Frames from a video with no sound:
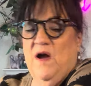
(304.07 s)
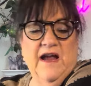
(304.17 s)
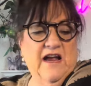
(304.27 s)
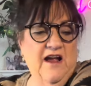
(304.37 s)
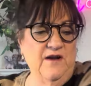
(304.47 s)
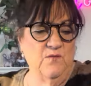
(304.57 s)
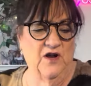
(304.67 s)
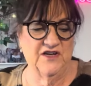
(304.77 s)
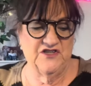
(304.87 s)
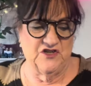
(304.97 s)
I kind of
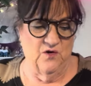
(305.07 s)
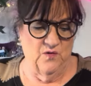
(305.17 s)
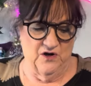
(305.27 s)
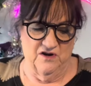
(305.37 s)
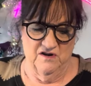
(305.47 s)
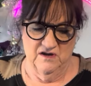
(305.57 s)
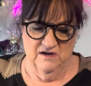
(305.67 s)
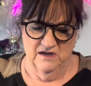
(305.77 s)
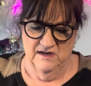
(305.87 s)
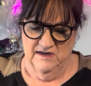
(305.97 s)
want to show her.
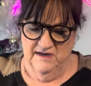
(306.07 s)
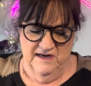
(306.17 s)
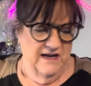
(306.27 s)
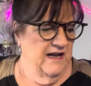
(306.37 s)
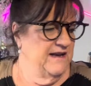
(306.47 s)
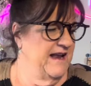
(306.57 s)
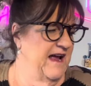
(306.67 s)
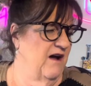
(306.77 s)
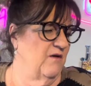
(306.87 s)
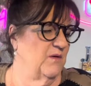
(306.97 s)

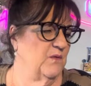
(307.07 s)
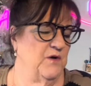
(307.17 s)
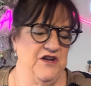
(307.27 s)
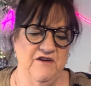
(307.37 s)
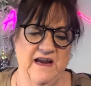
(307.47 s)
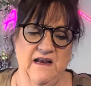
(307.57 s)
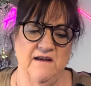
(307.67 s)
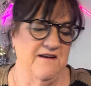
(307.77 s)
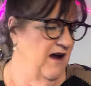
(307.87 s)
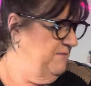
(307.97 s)
Now, when you get a
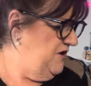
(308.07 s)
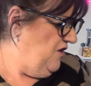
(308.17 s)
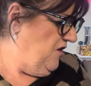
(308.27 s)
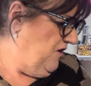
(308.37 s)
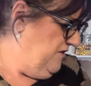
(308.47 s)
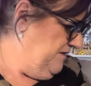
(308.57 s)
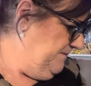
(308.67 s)
diamond art,